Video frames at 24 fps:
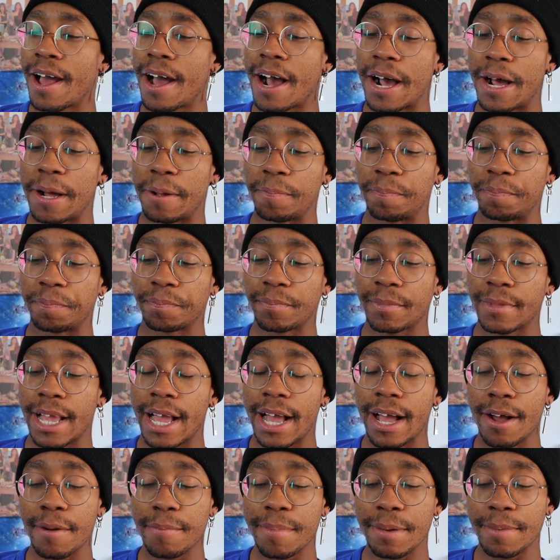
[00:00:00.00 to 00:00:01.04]
um,
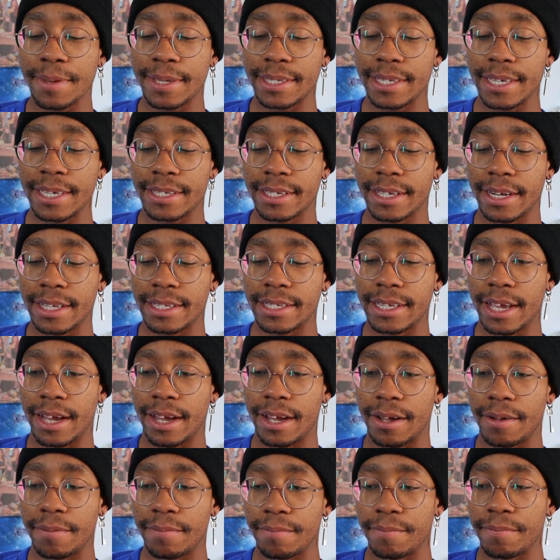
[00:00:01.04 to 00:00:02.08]
how BBC is gonna
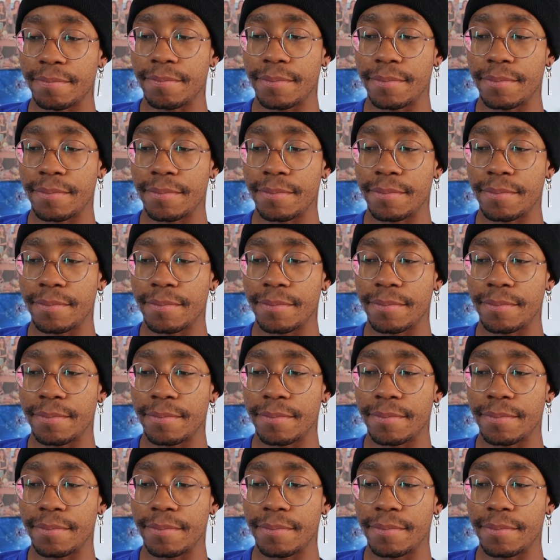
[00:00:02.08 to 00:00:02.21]
um,